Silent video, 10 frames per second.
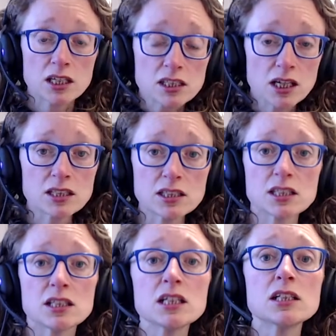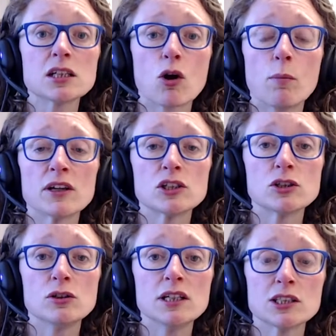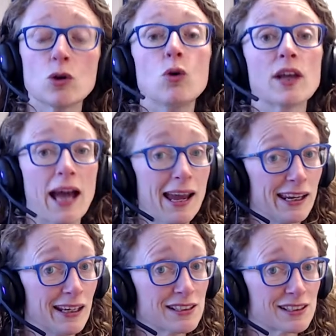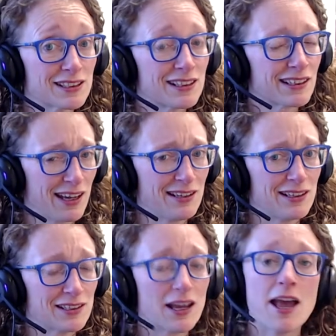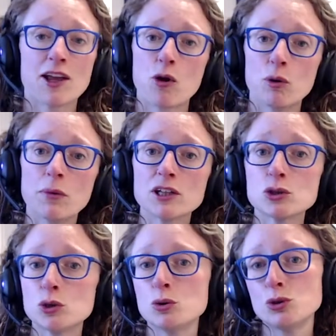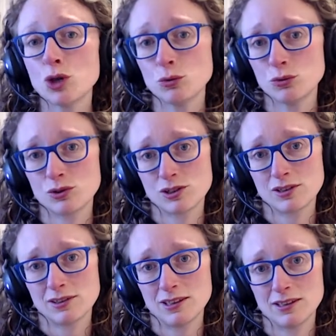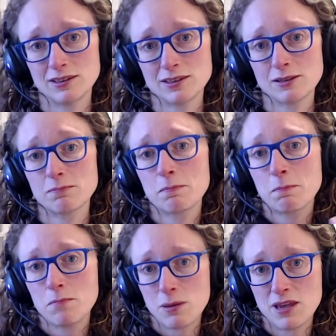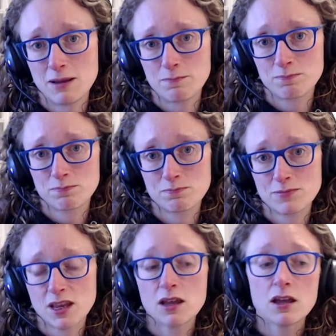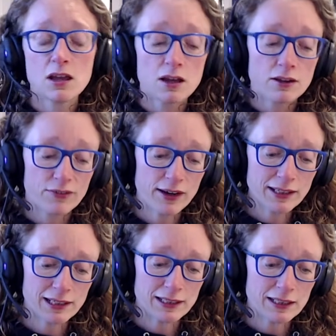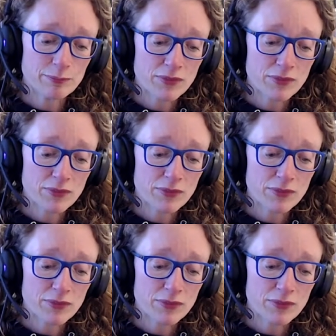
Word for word: does this need to go on my to do list or can it, can it go on my to don't list? Maybe. Finally,